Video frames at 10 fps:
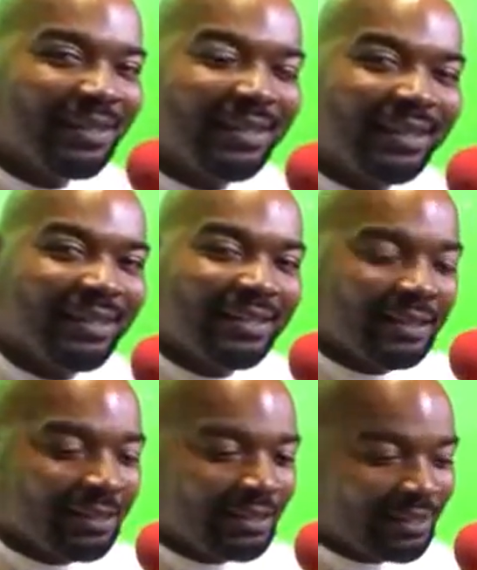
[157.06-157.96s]
mm-hmm. wonderful,
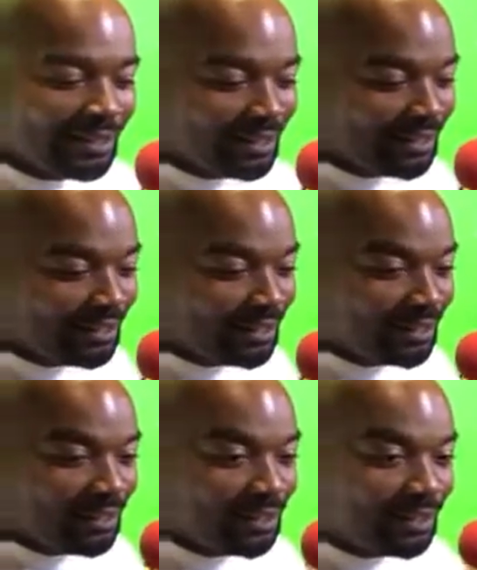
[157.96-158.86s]
mm-hmm. wonderful.
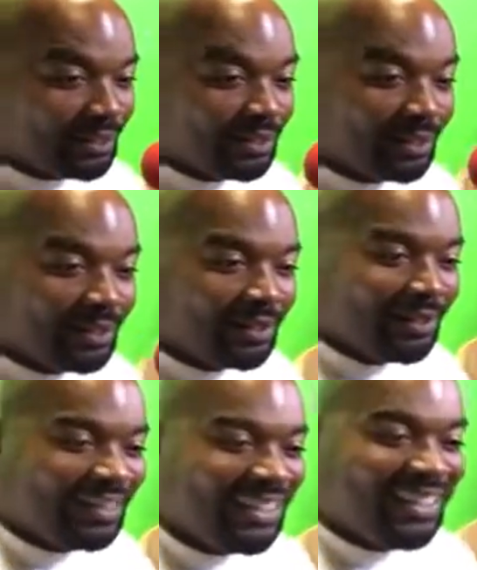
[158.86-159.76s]
And you,
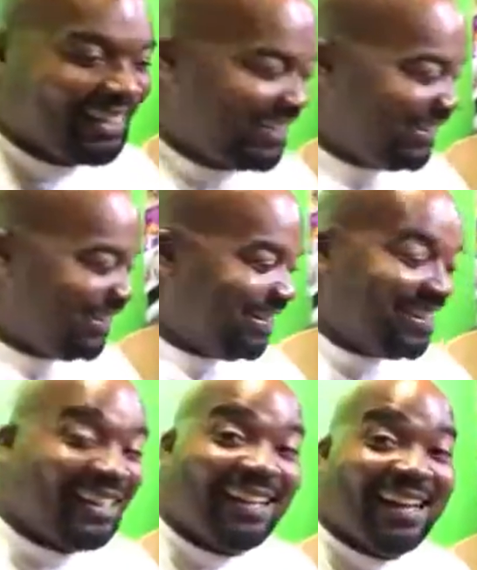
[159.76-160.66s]
Mr.
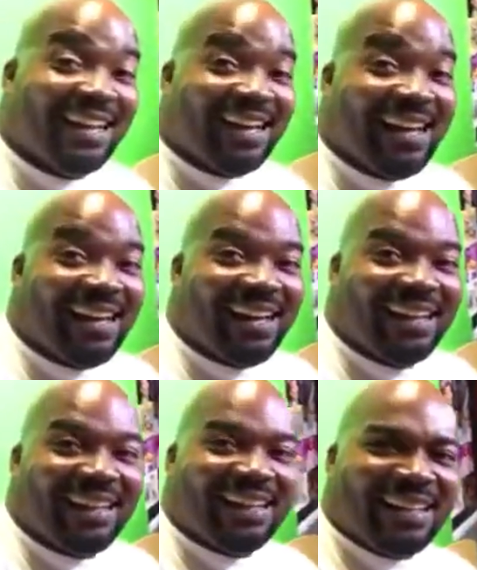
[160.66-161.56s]
Eagleston.